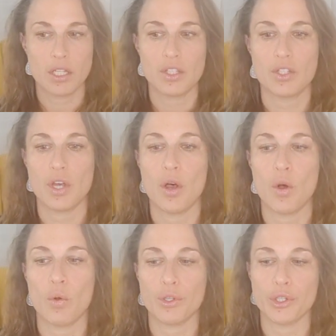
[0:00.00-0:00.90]

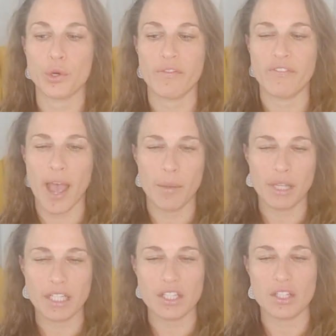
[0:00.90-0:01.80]
So your
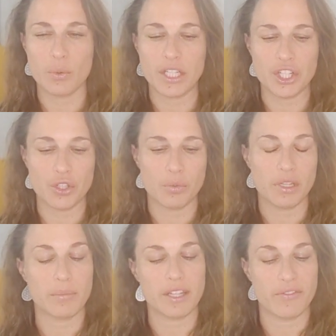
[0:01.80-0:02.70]
family situation could
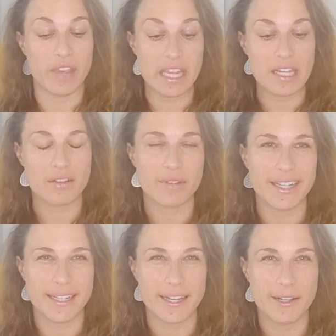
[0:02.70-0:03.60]
be a bit vague
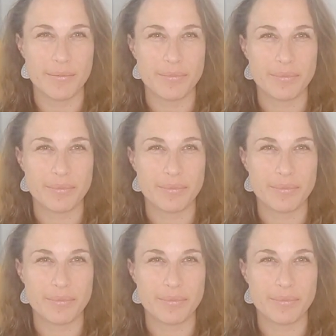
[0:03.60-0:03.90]
right now.